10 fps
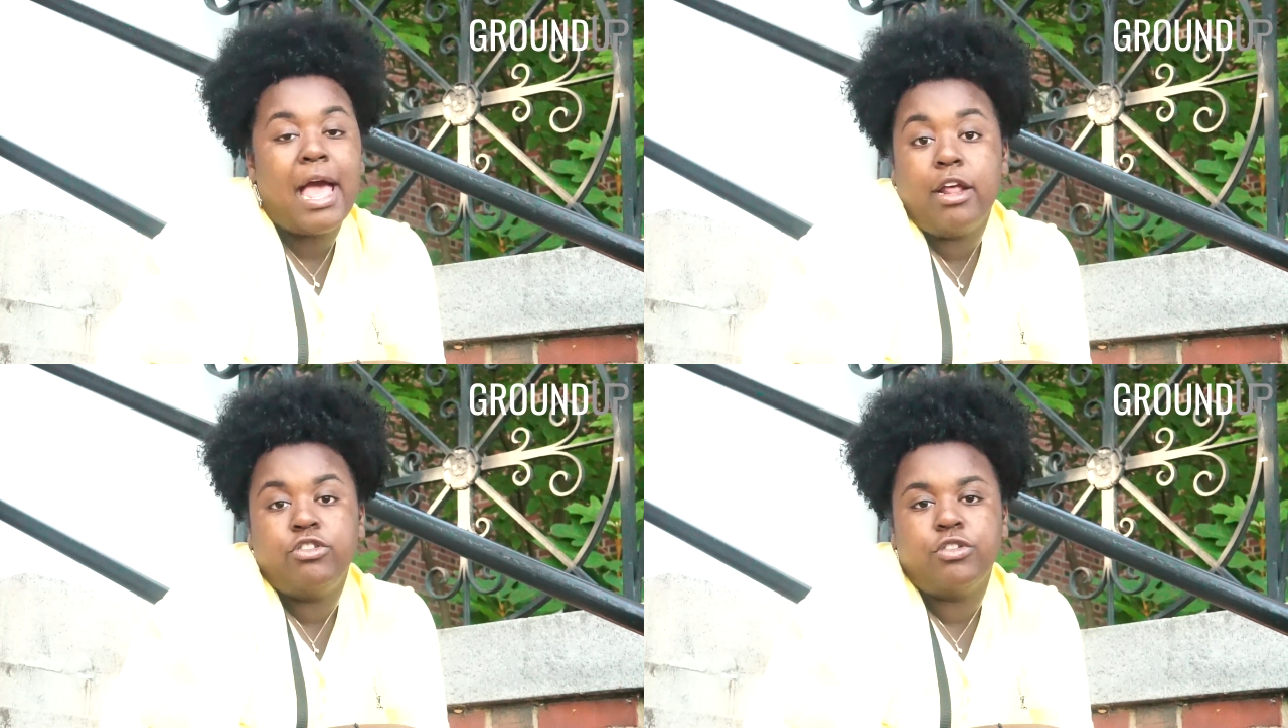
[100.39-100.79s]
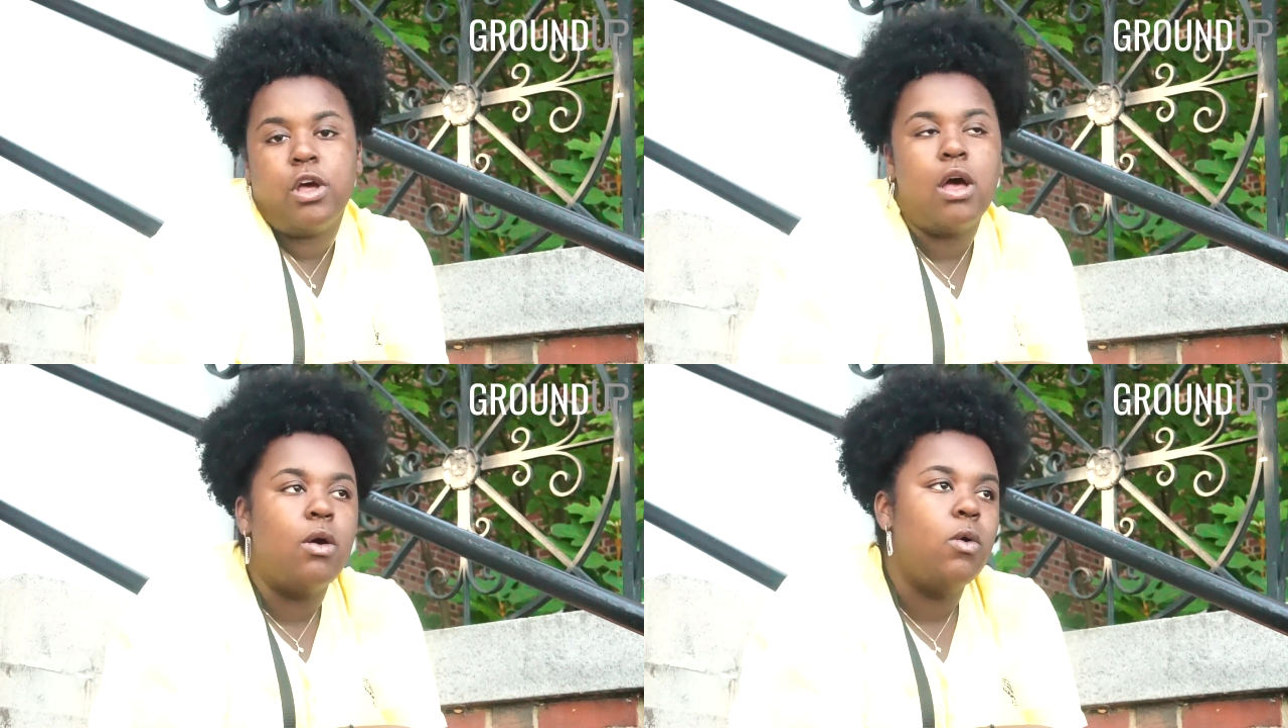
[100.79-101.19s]

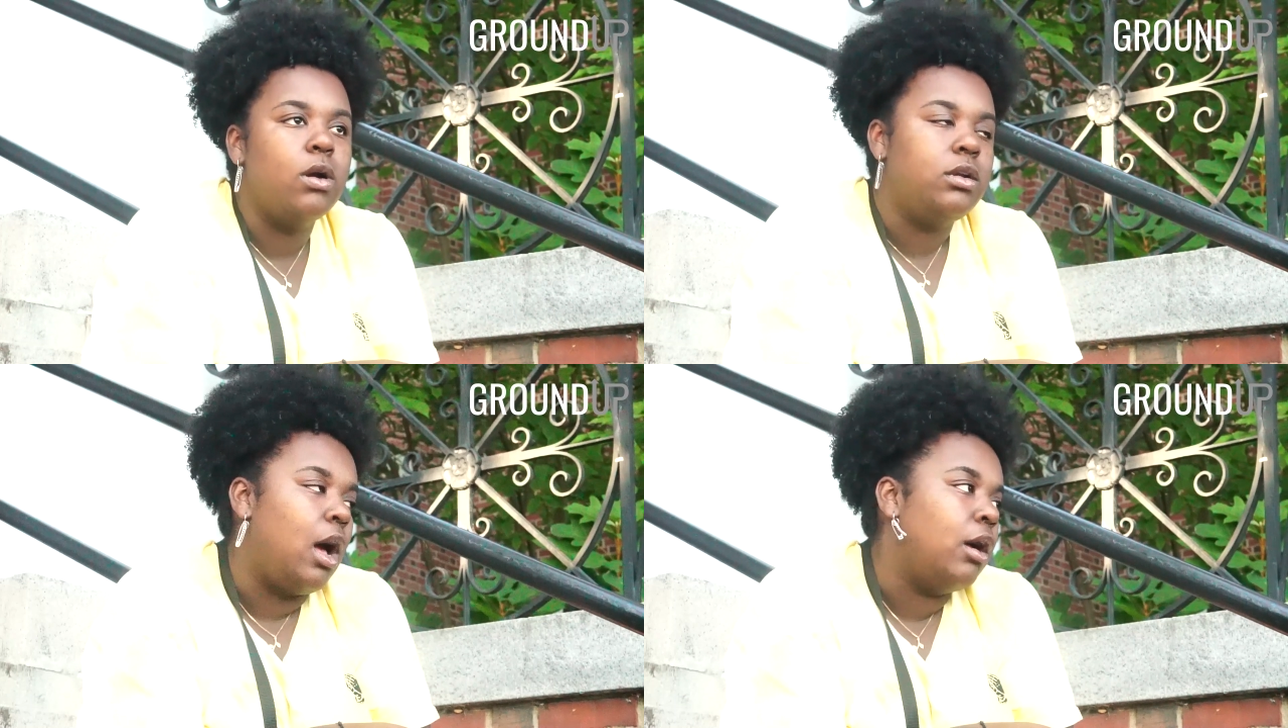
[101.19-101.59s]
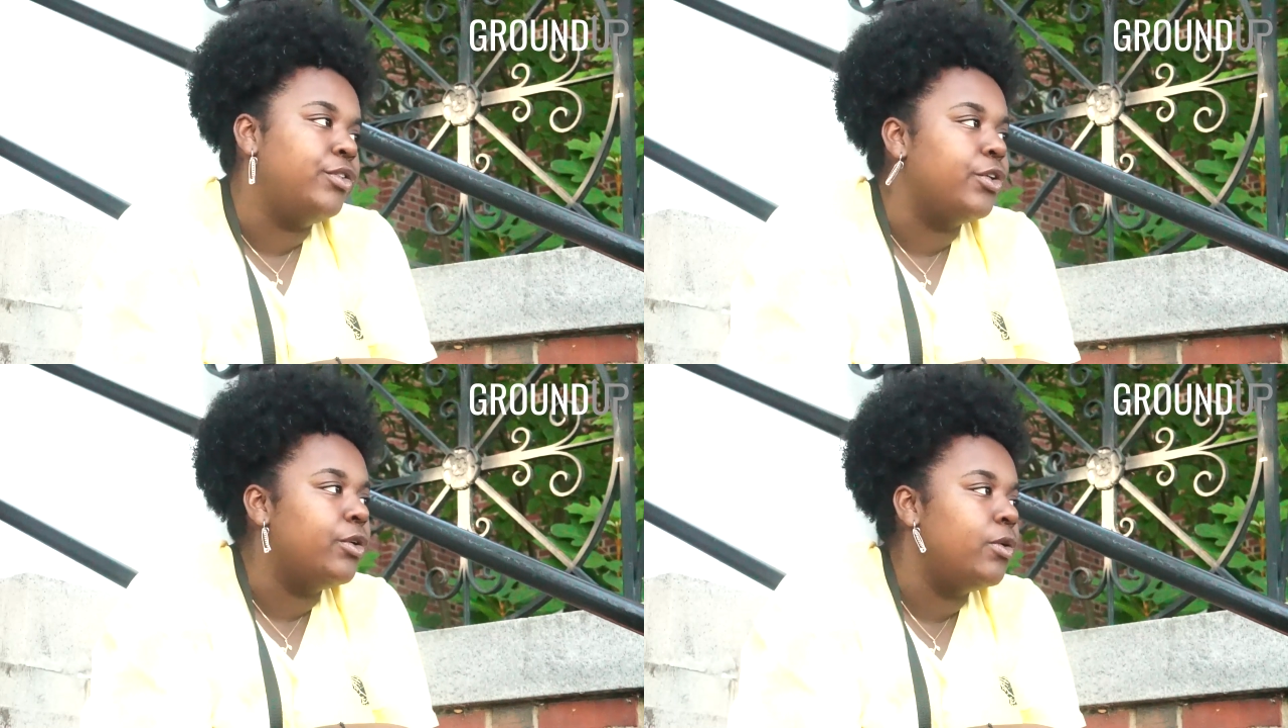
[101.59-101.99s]
astronaut or a
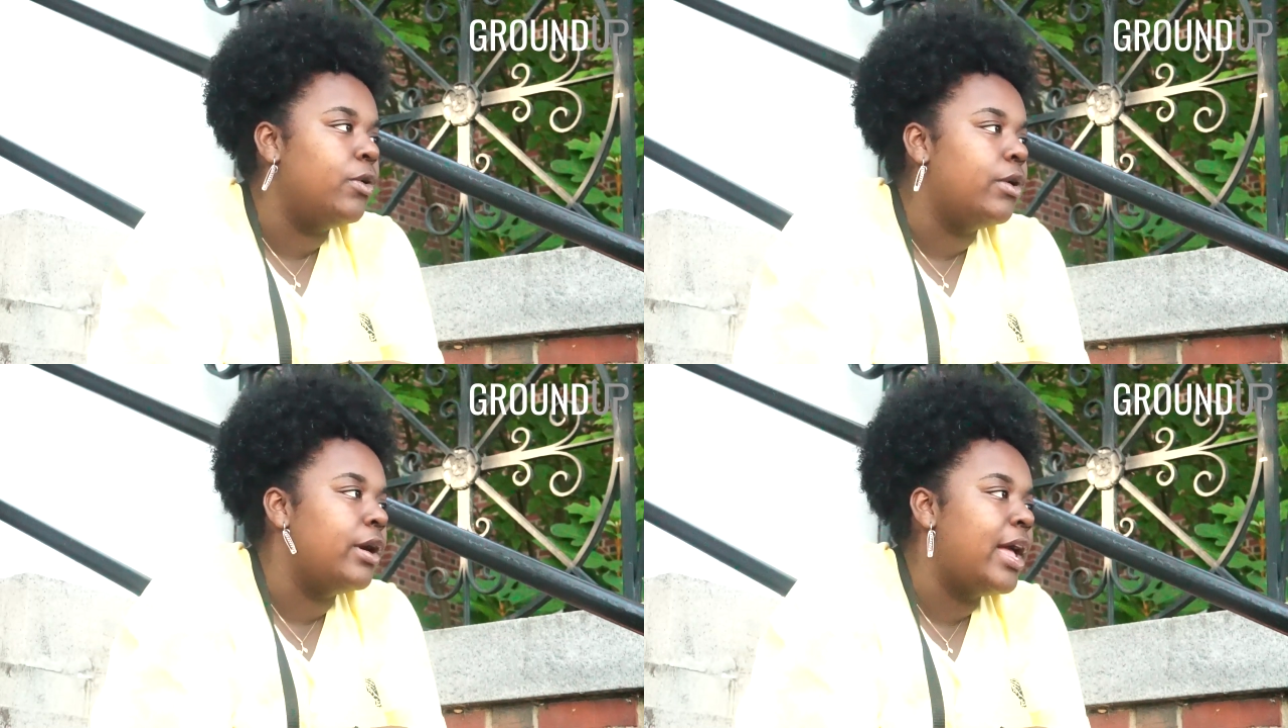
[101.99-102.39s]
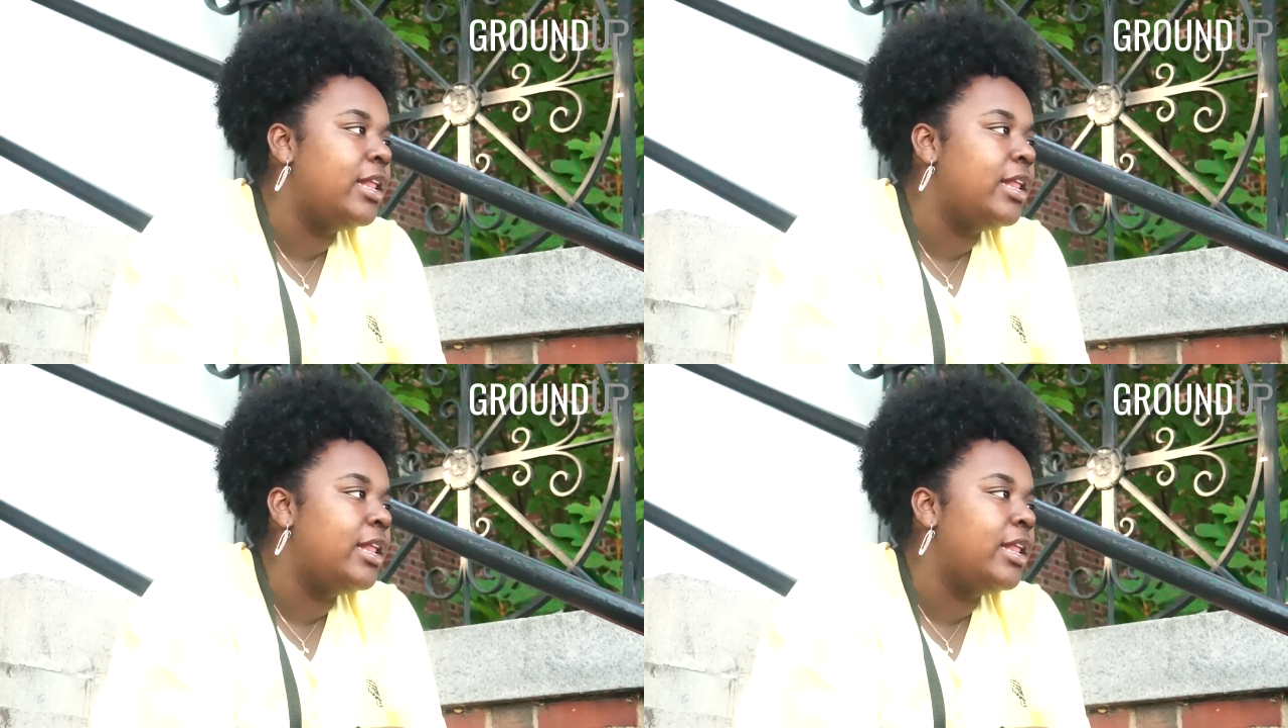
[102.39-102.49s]
doctor or